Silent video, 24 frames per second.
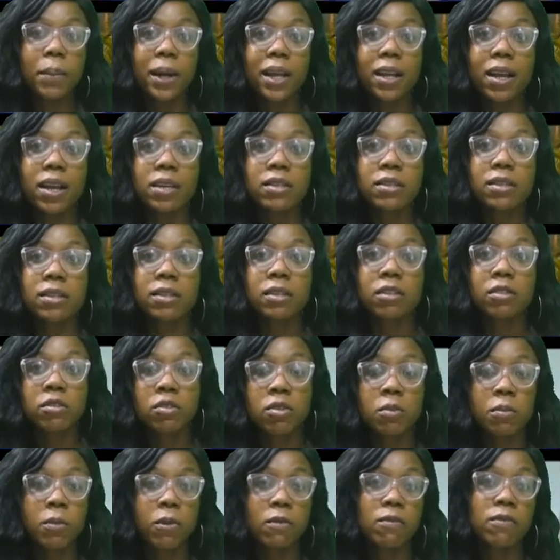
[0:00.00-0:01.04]
Balancing
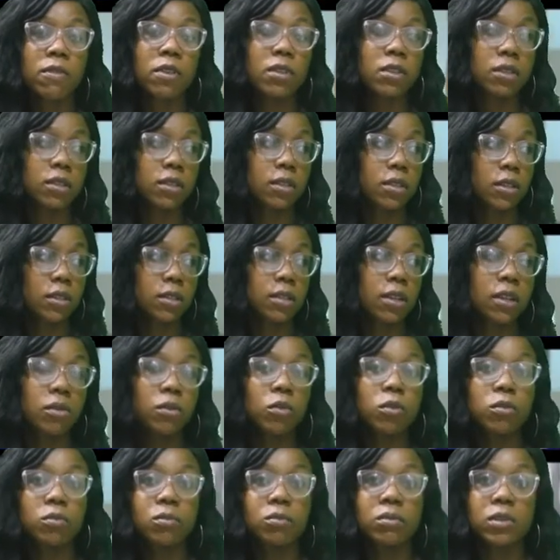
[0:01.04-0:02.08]
some of these things are
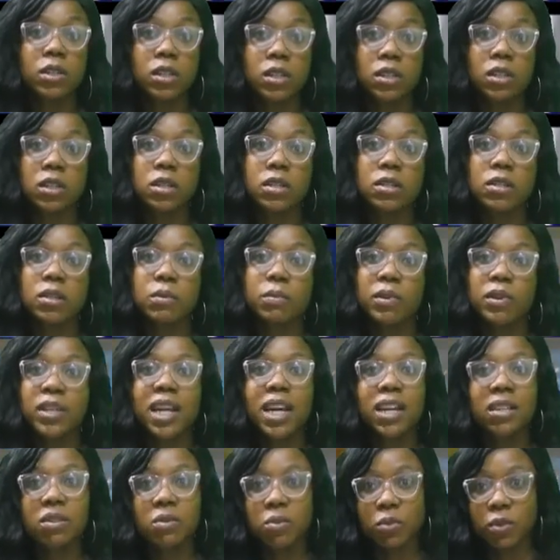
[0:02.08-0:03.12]
not really easy, but
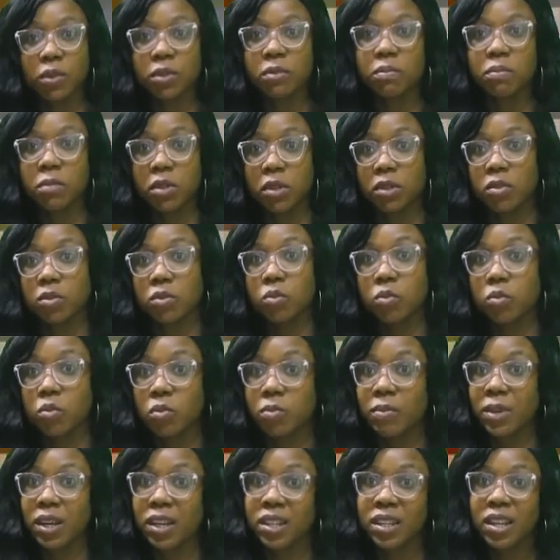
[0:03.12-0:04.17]
that's what makes you
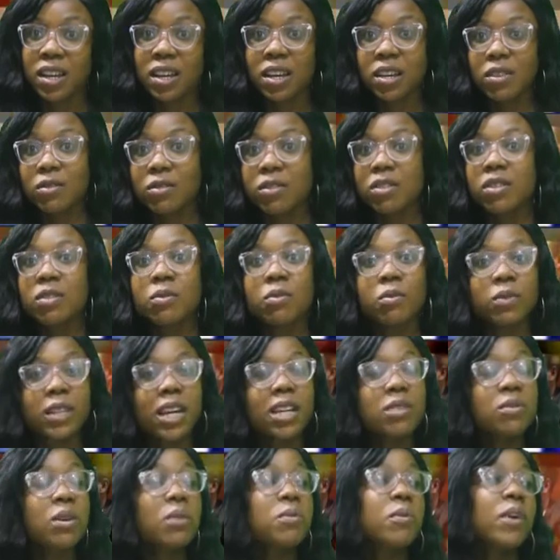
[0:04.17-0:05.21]
woman. You see,
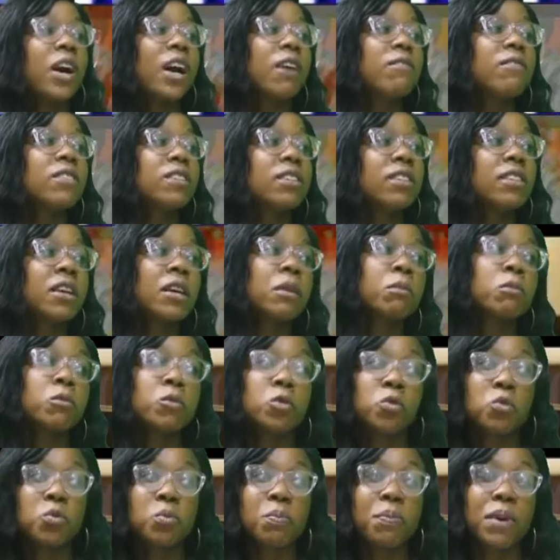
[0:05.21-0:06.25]
that's why we have the term
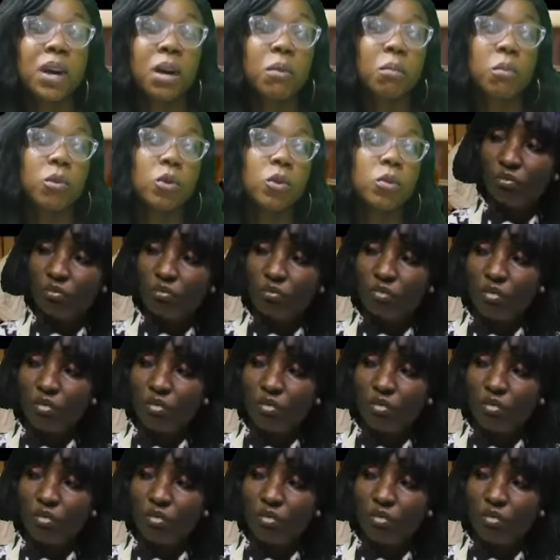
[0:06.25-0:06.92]
super mom.